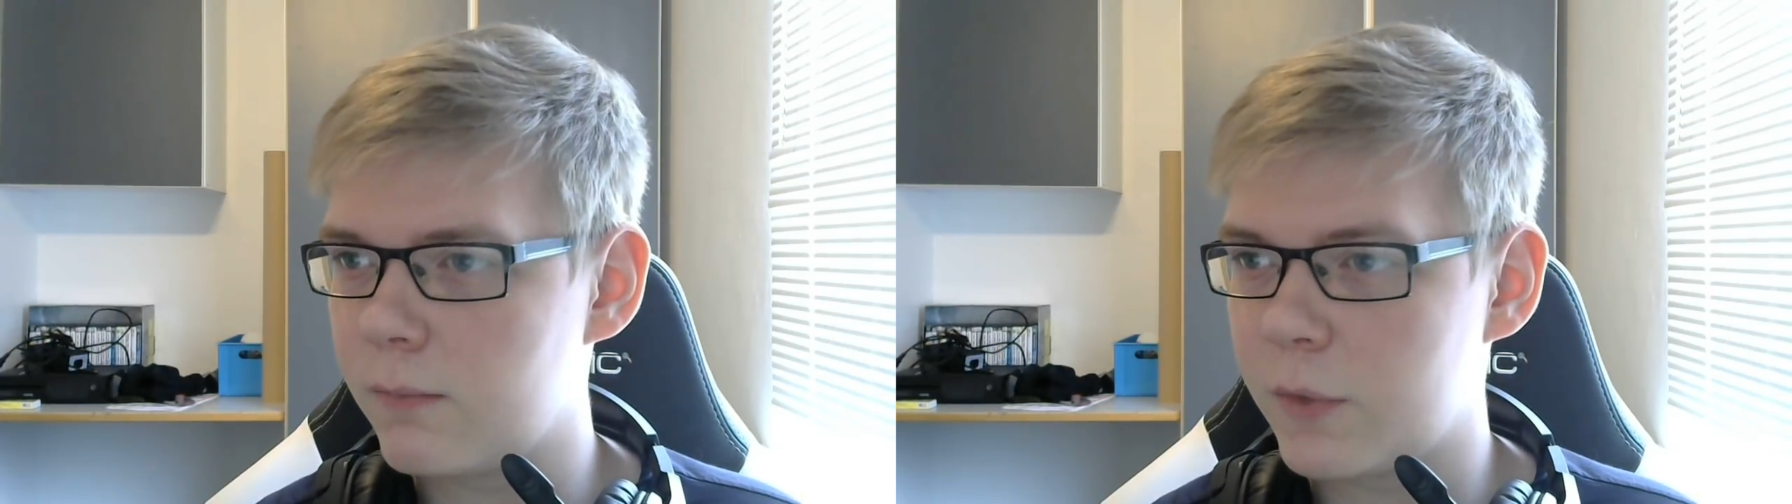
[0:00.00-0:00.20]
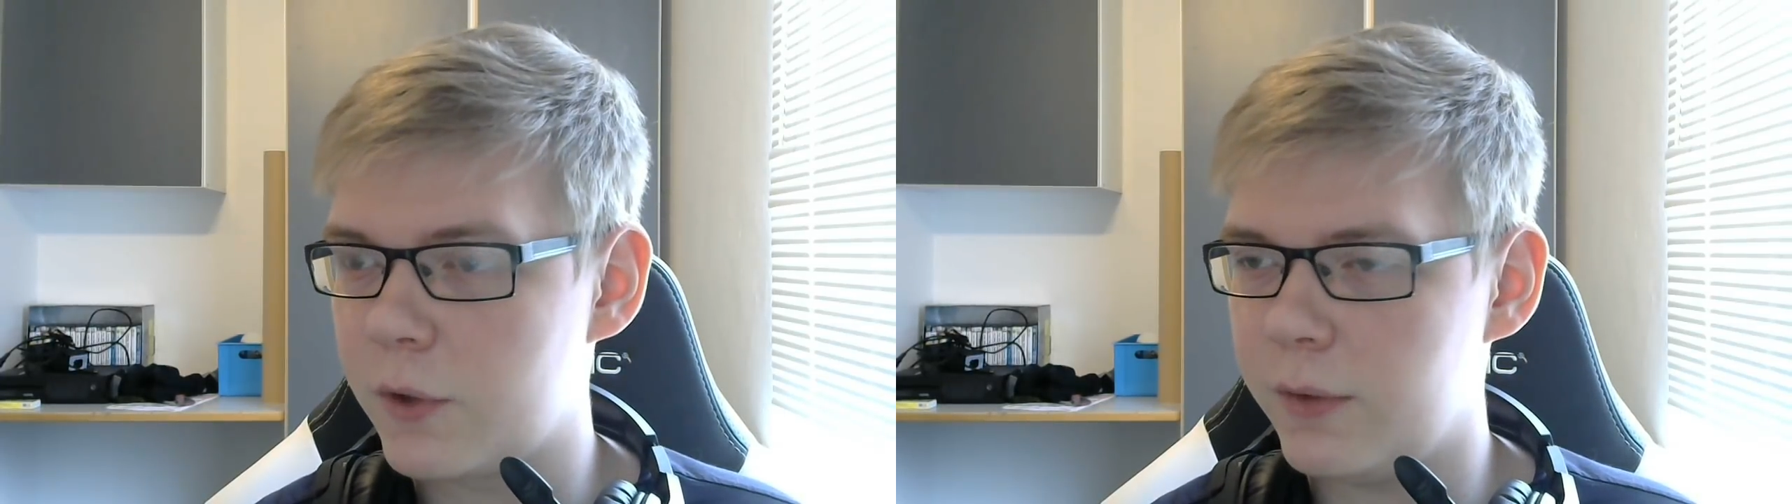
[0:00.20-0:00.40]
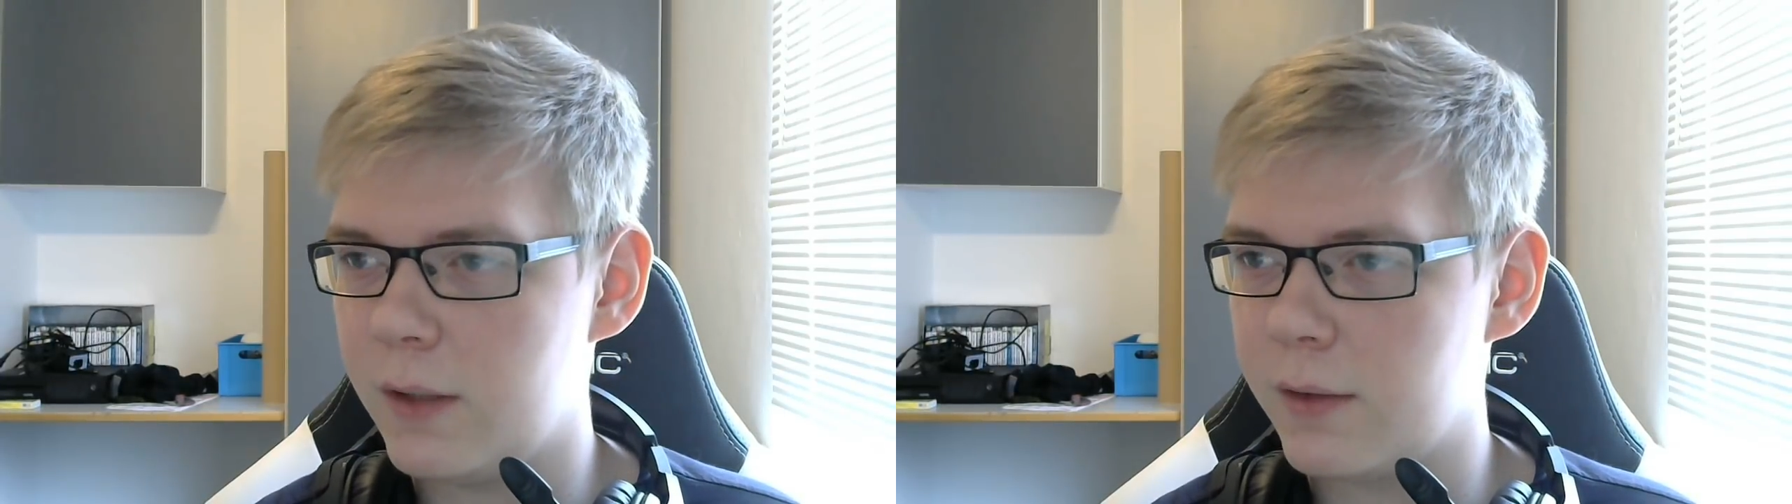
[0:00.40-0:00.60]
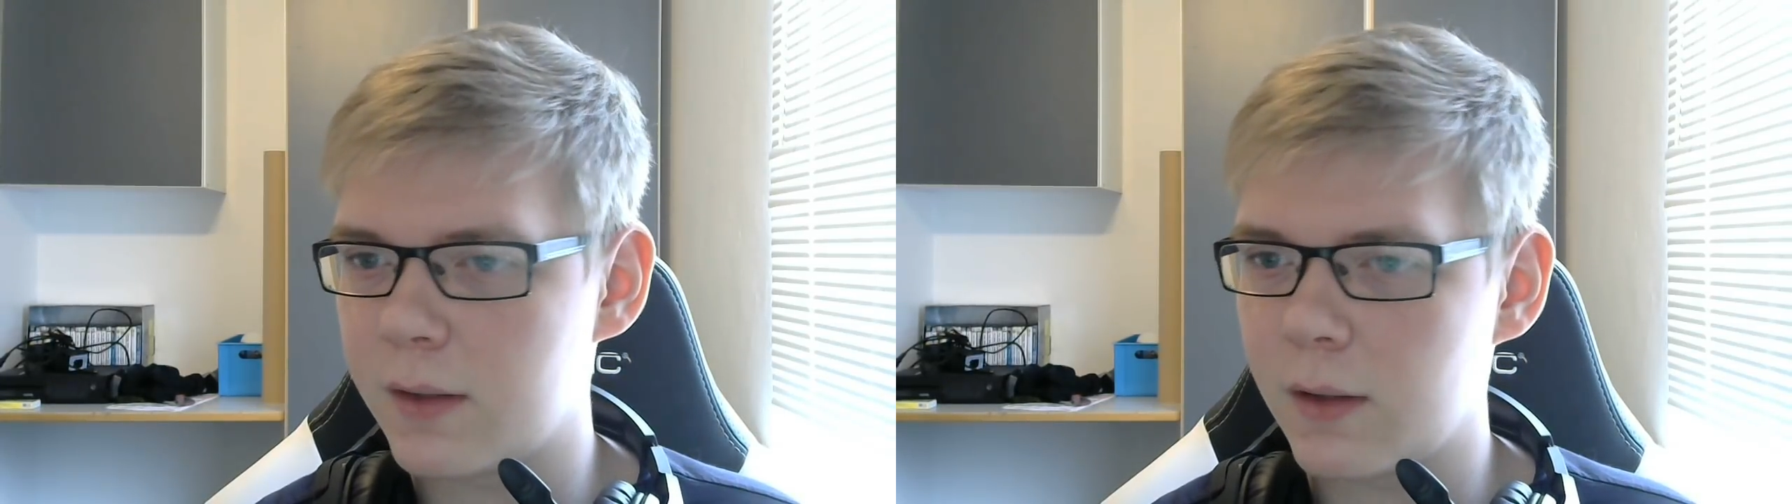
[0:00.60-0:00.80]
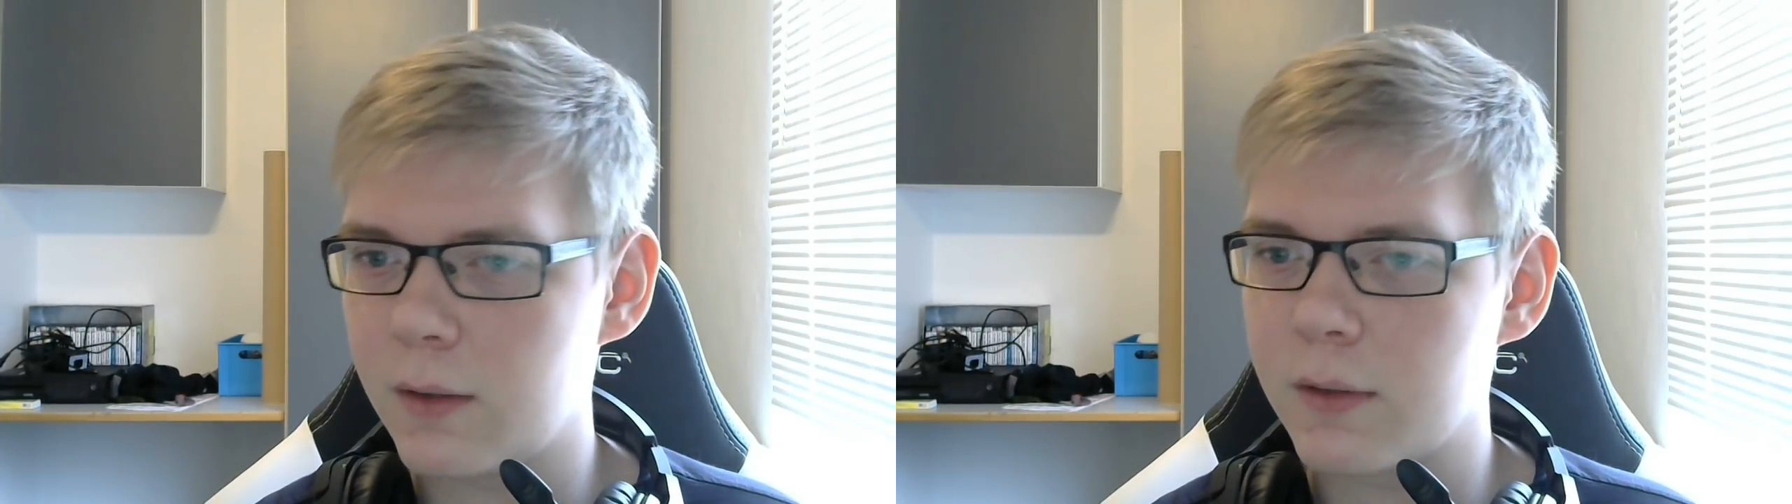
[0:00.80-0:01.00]
2 years
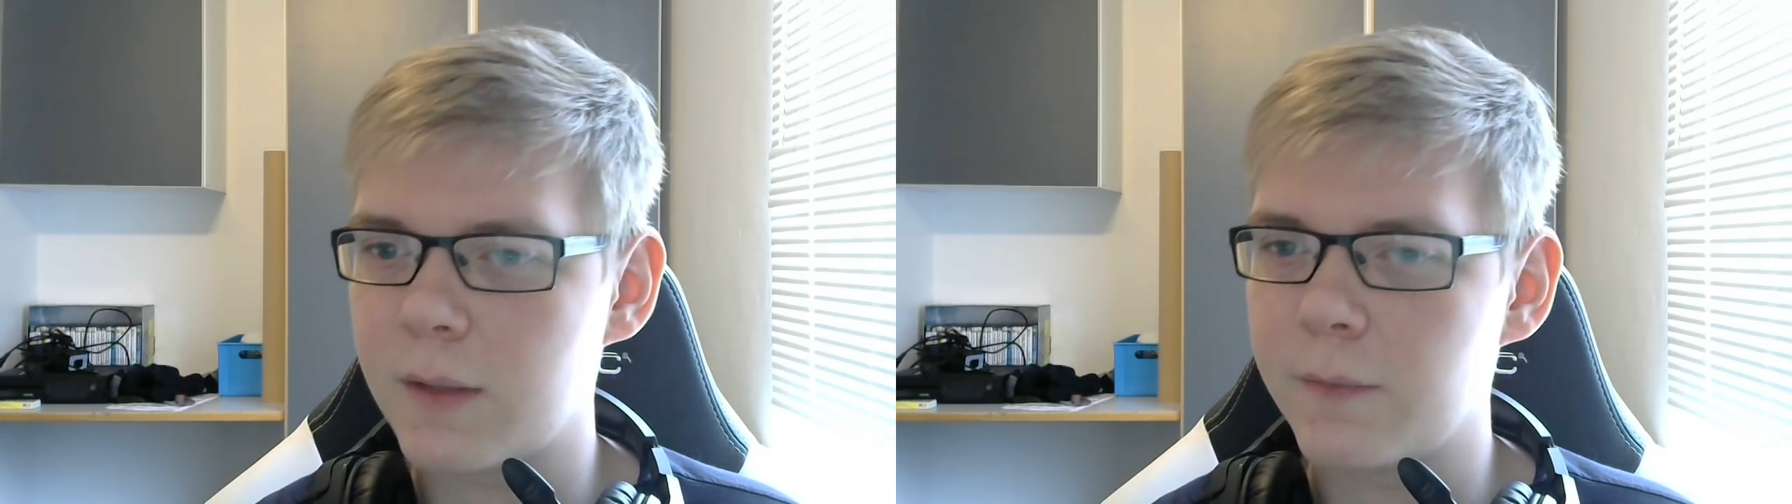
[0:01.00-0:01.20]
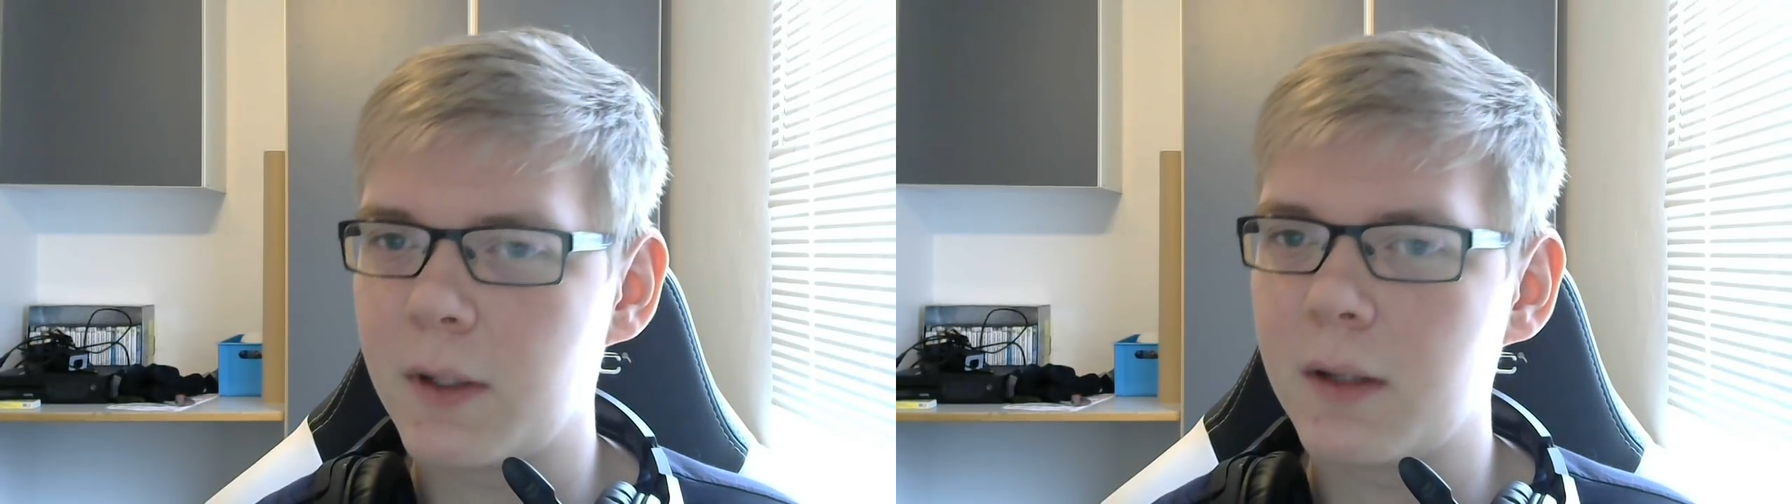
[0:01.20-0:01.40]
ago or something,